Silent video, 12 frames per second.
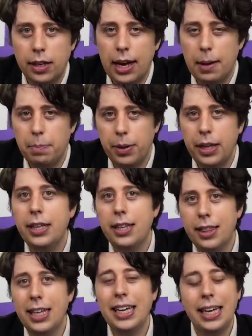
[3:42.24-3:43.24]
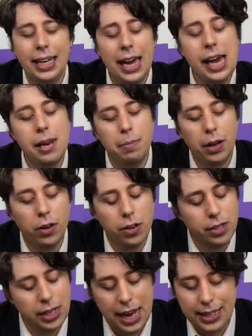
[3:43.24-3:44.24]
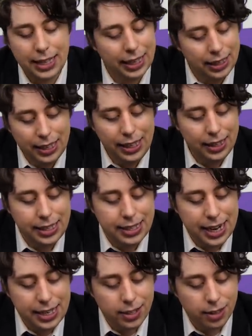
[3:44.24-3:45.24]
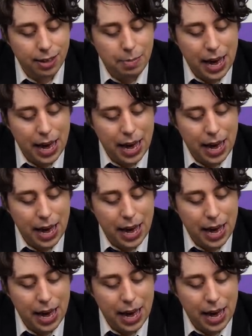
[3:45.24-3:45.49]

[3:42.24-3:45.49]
company, think again, because as it clearly states on the